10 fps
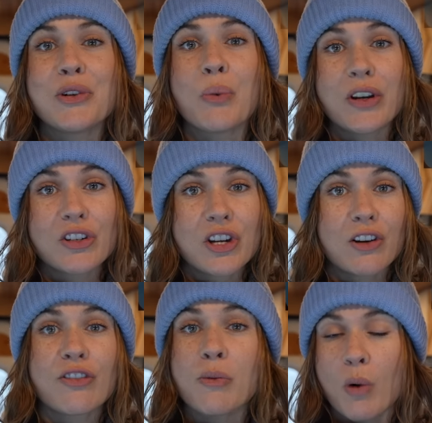to
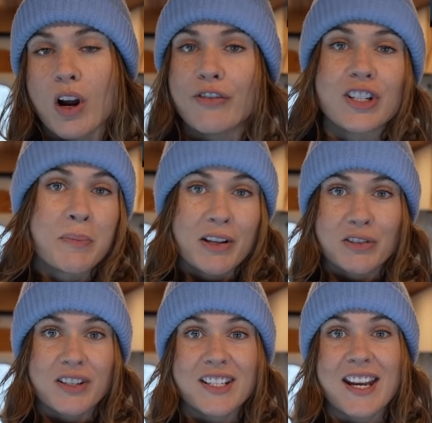Wondershare Filmora for
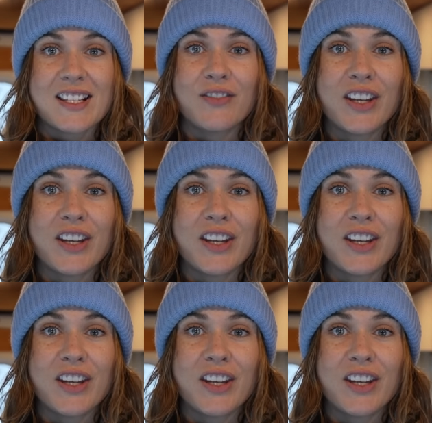sponsoring today's